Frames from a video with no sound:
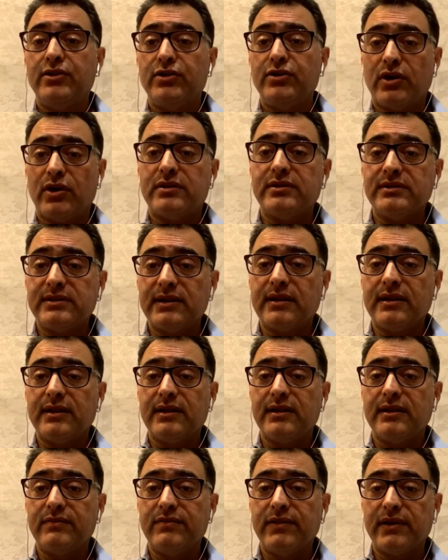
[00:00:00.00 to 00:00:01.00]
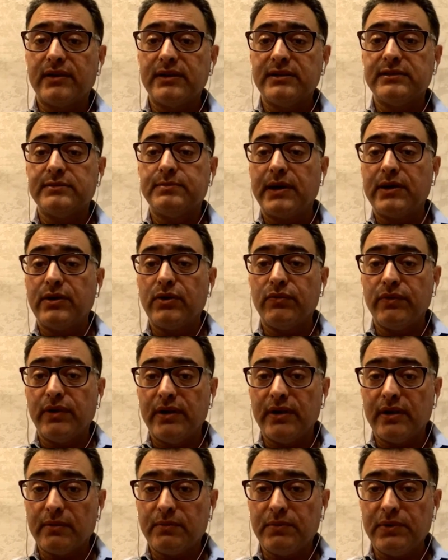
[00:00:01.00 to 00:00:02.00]
Doctors are getting infected in spite of
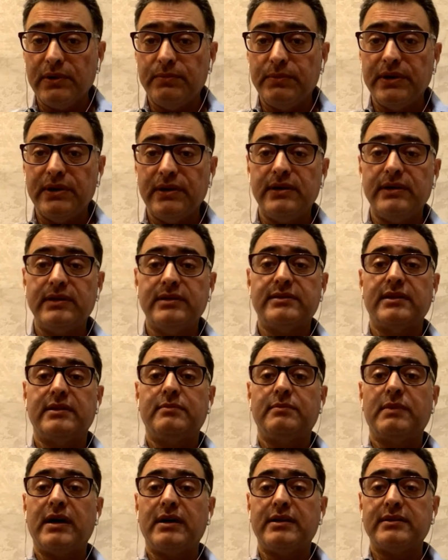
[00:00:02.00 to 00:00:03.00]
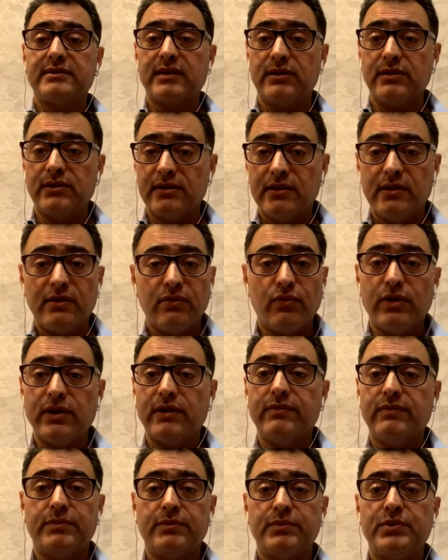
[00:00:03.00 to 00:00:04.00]
wearing PPEs and masks and
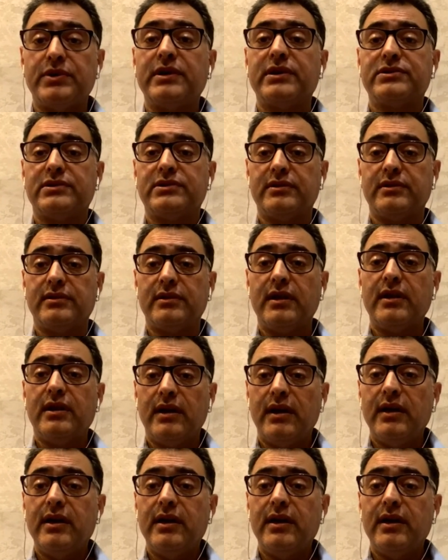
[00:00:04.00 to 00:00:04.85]
whatever protection